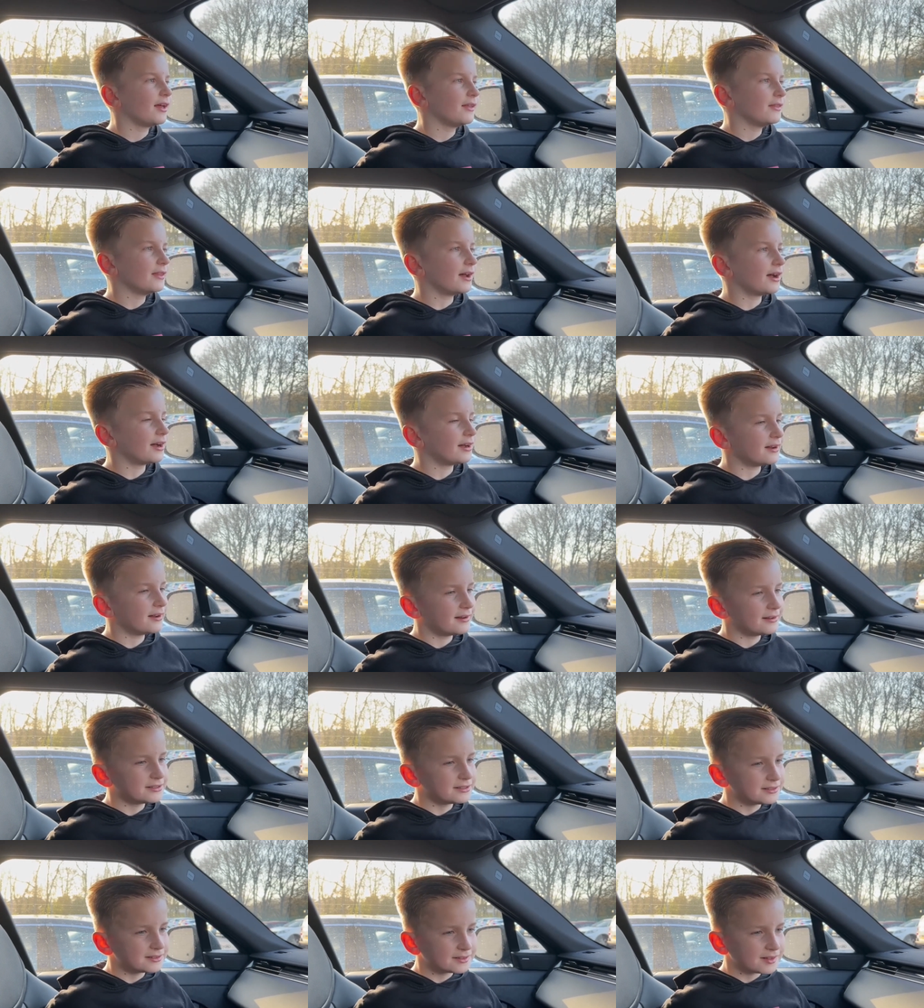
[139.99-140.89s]
And that,
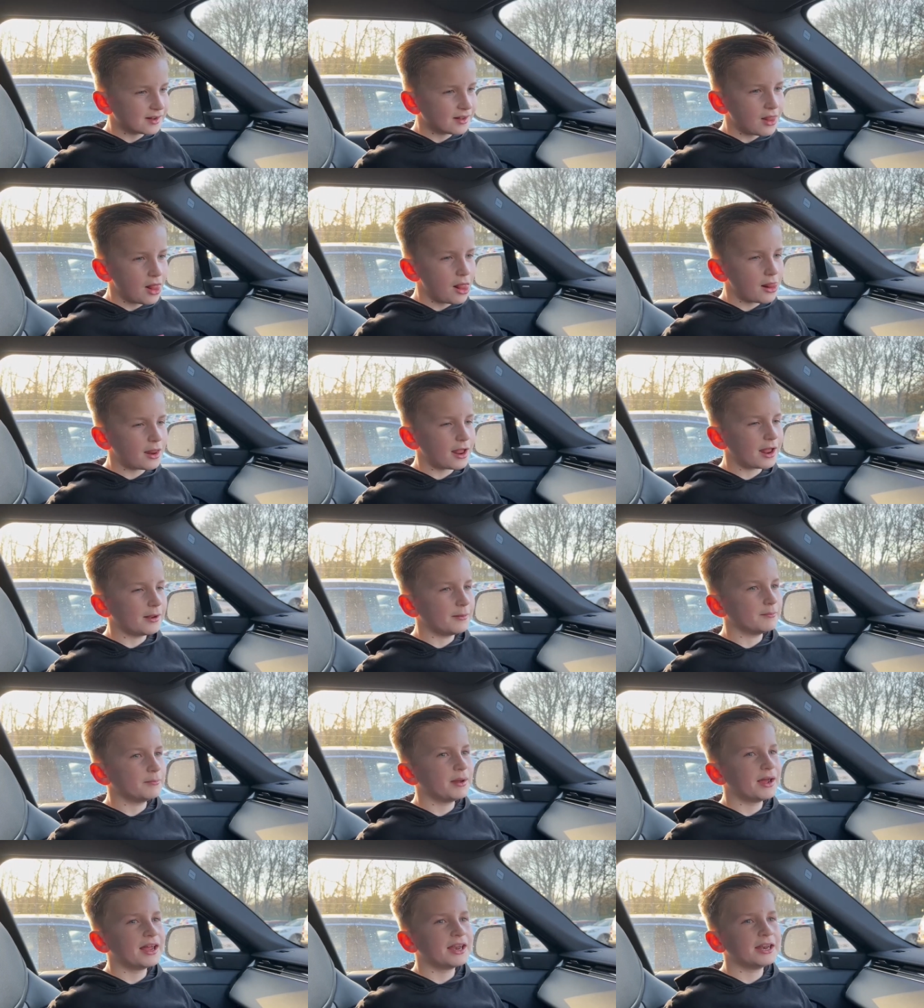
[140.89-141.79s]

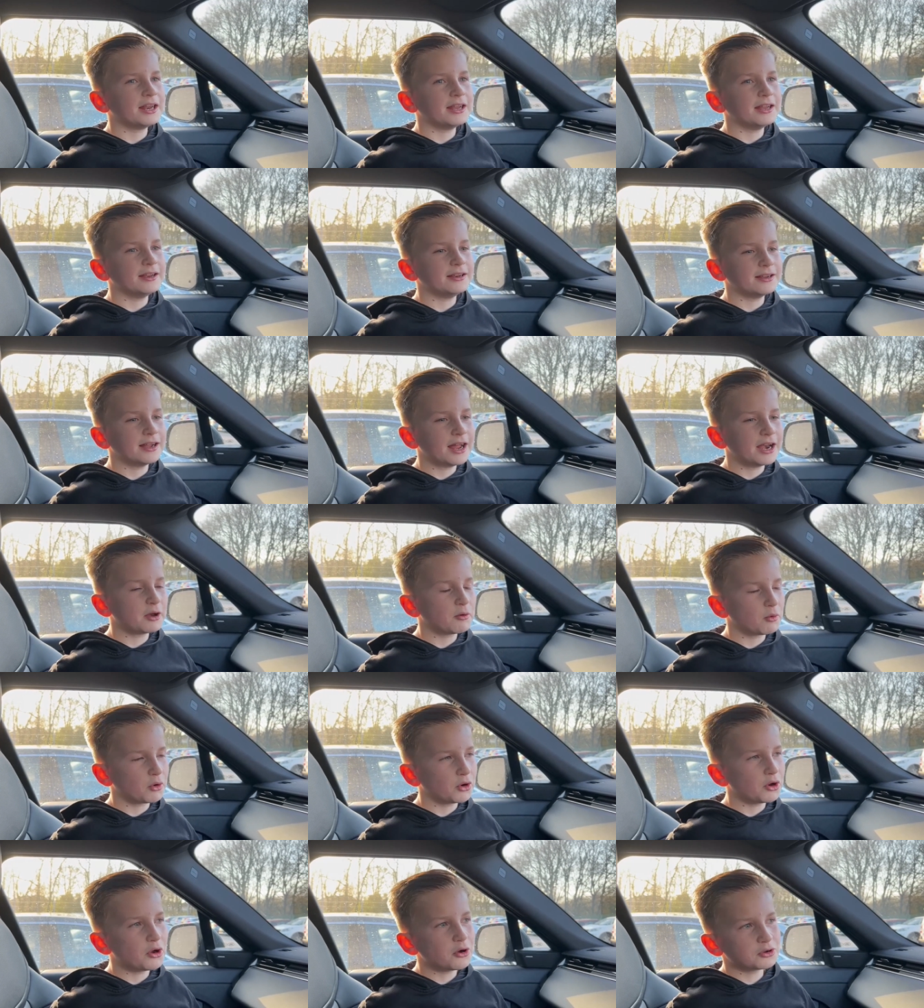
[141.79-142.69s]
like, barely
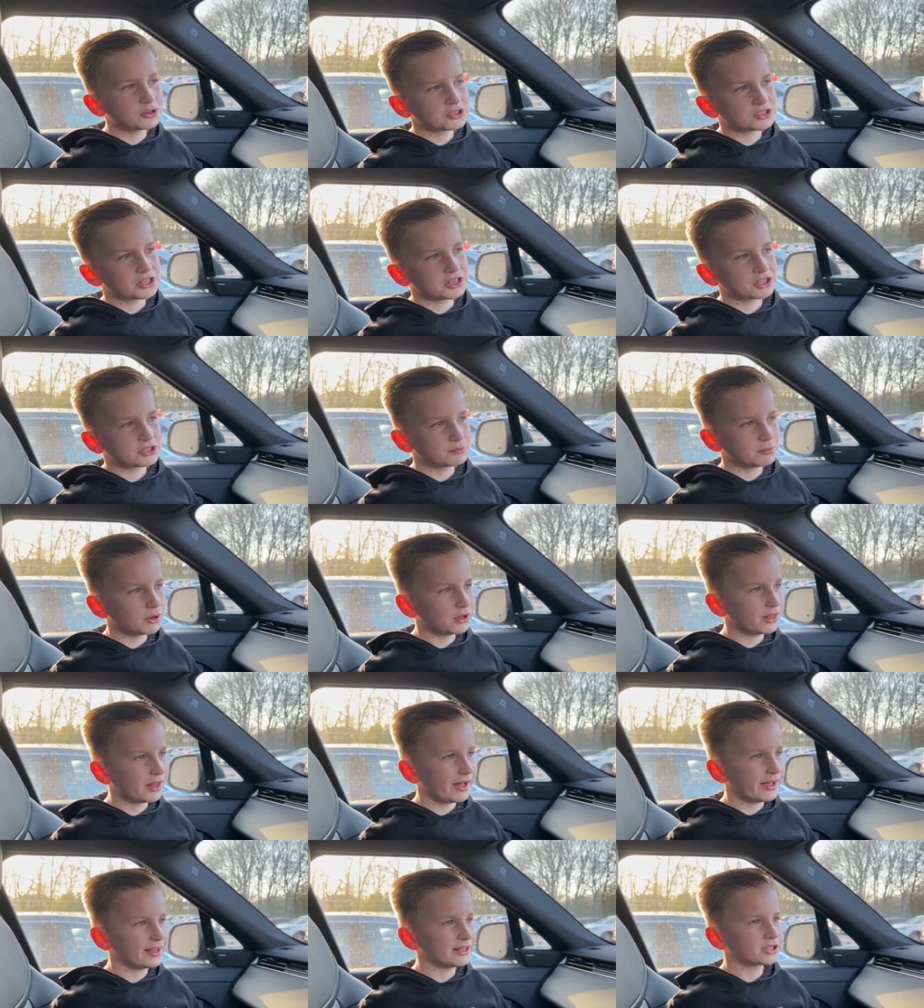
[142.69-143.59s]
anyone knows this, but
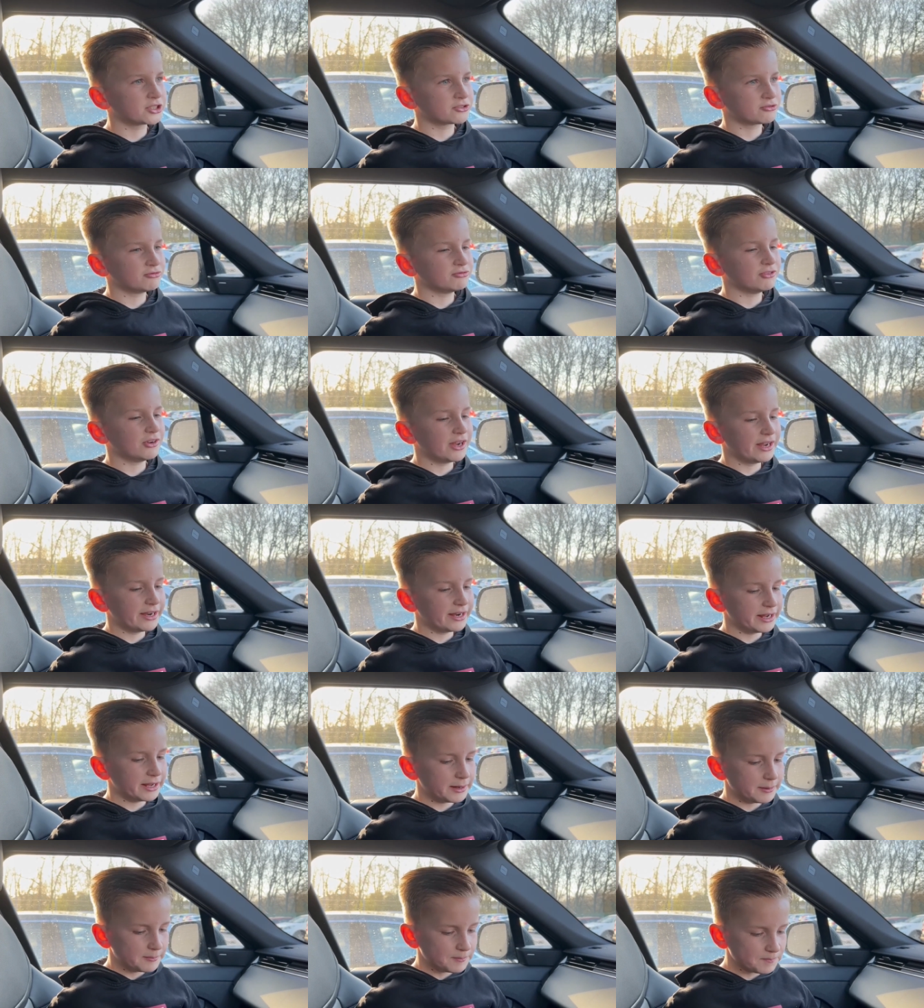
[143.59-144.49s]
like it's
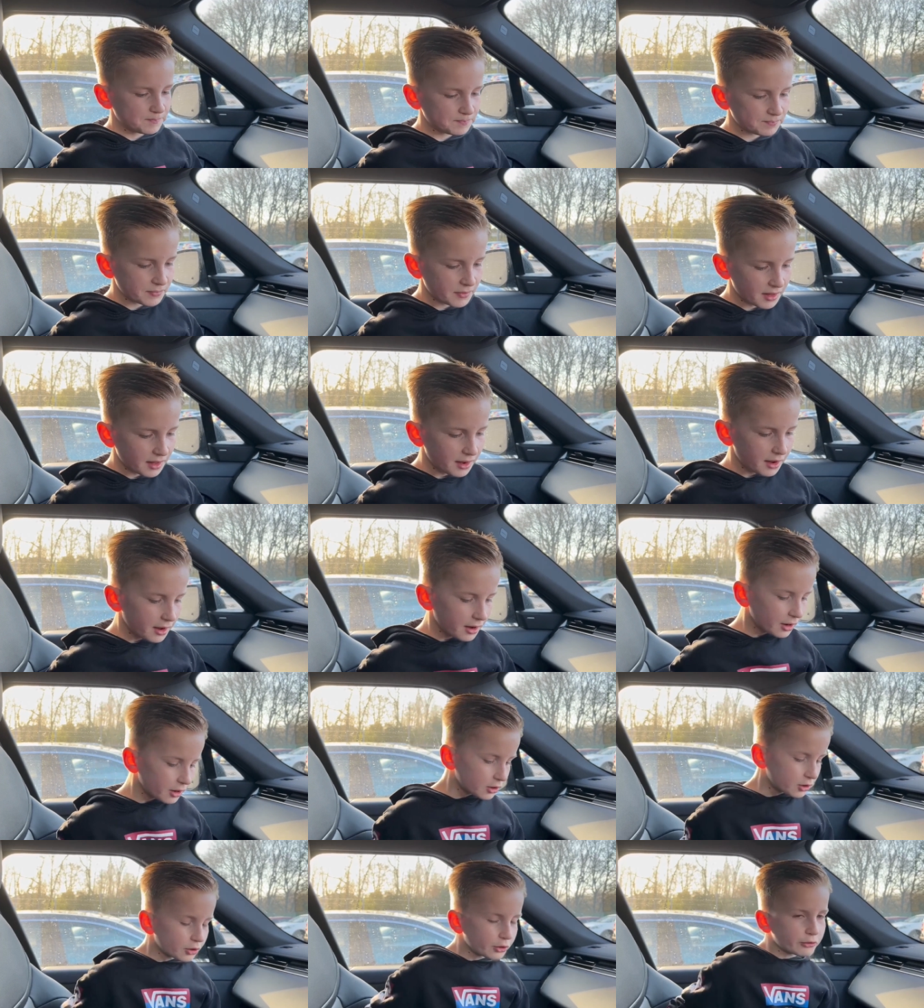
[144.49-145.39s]
really
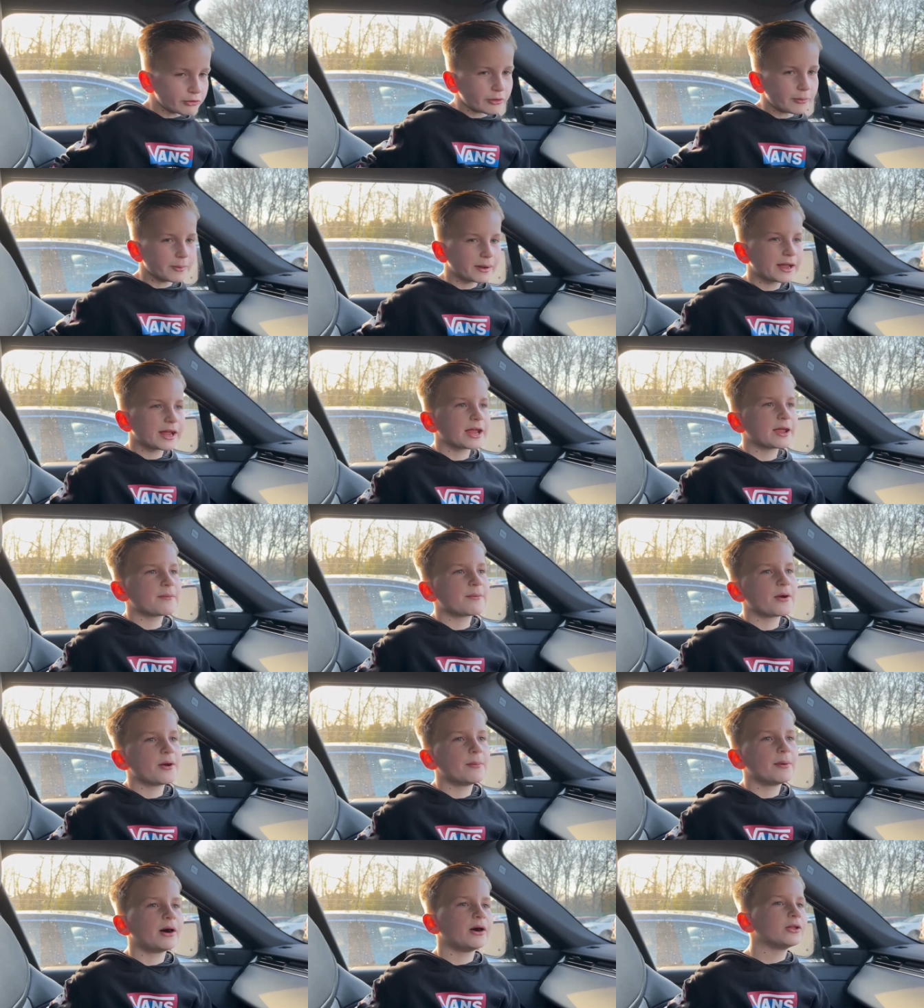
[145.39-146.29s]
good from a keeper
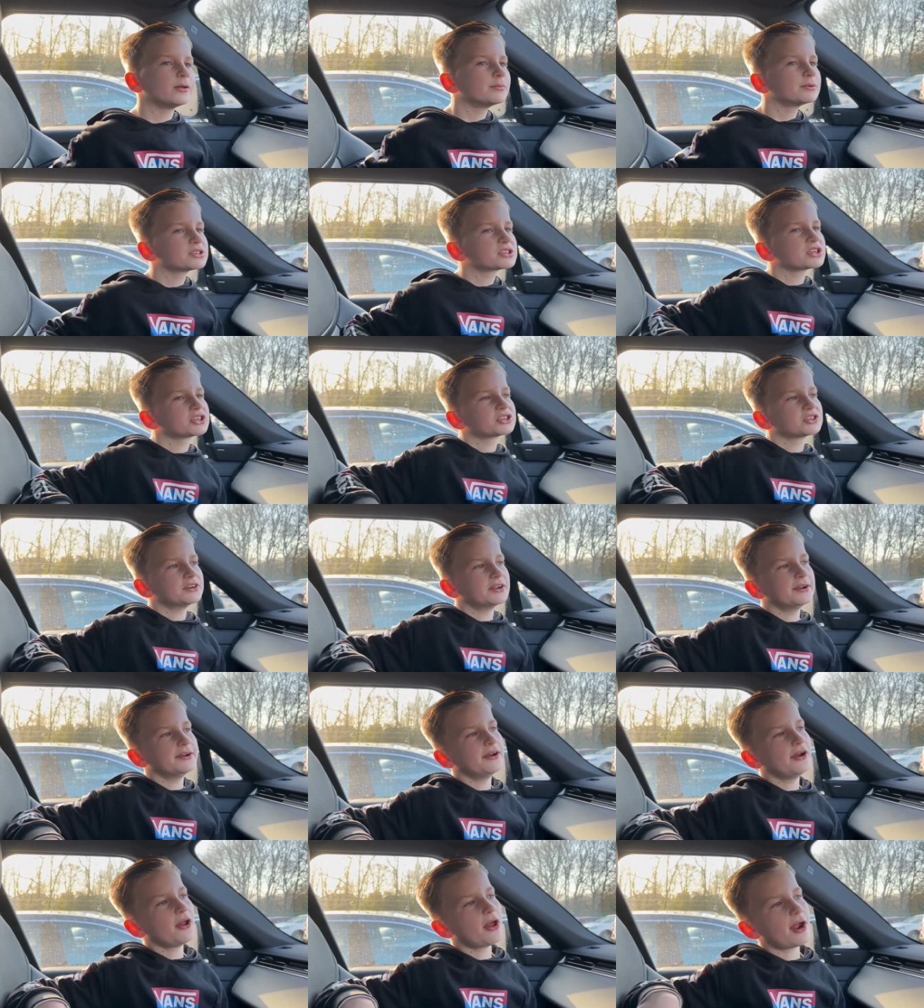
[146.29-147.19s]
about the
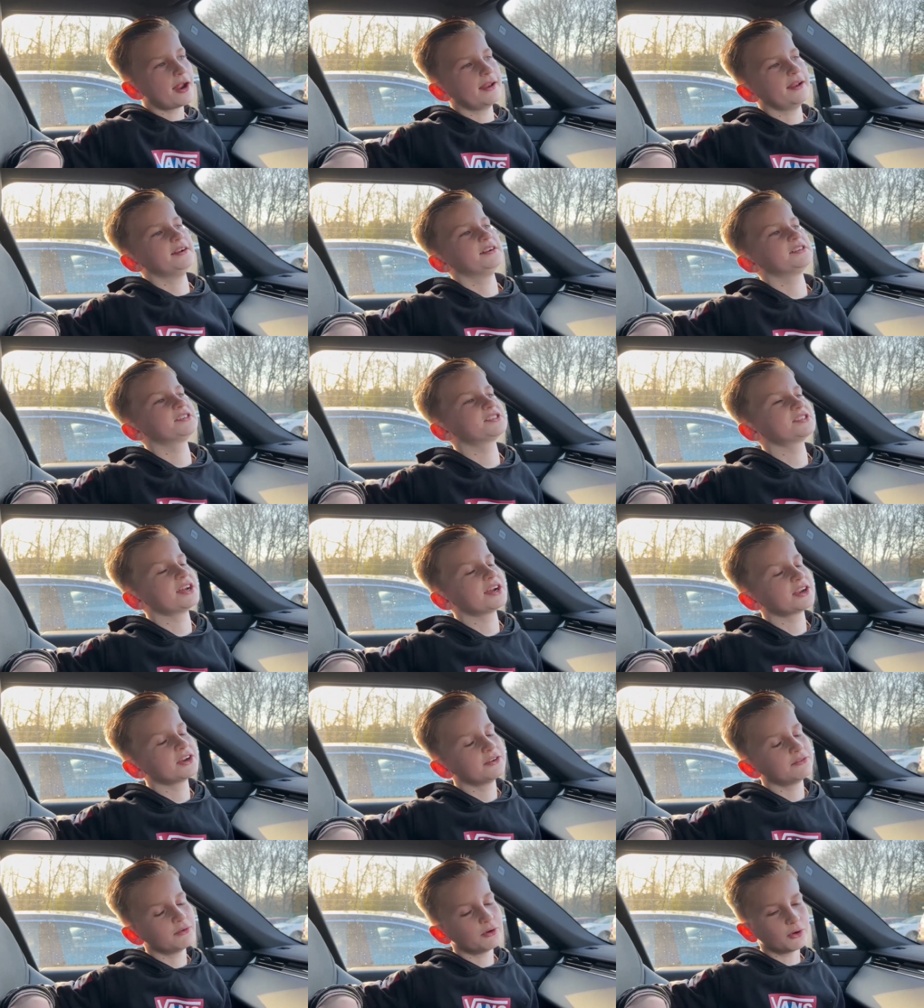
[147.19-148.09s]
positioning. And
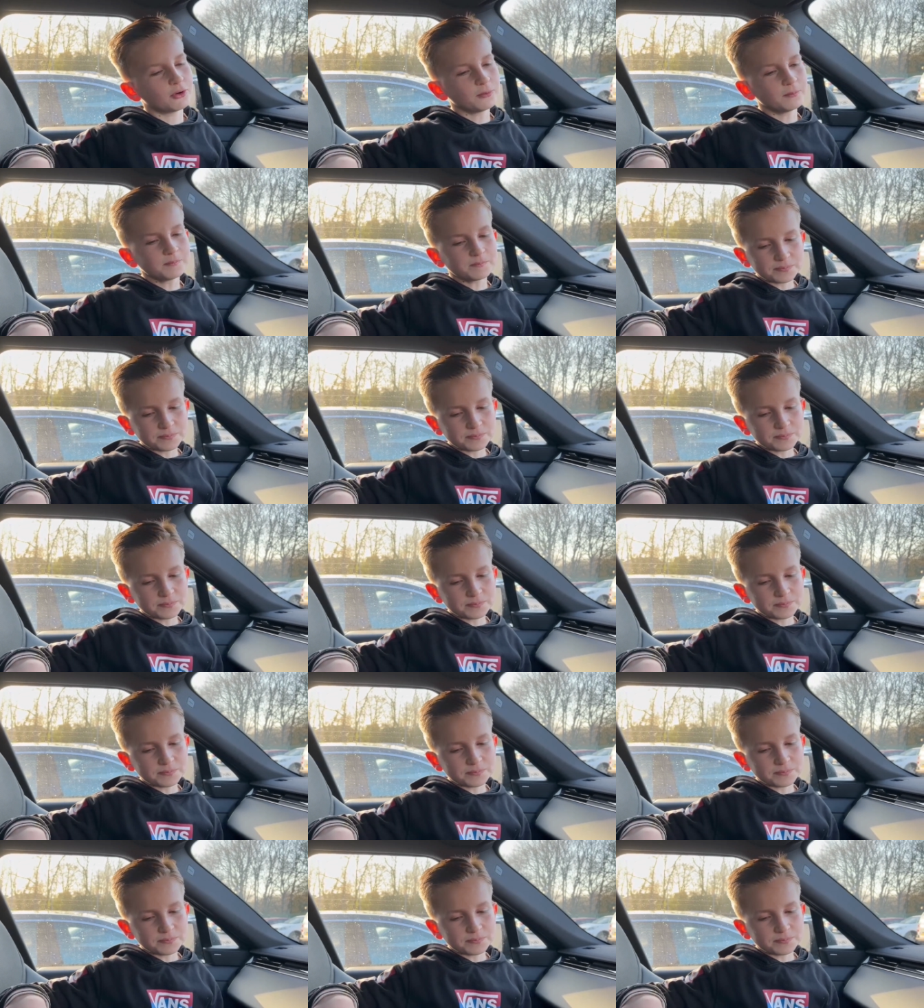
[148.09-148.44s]
second of all,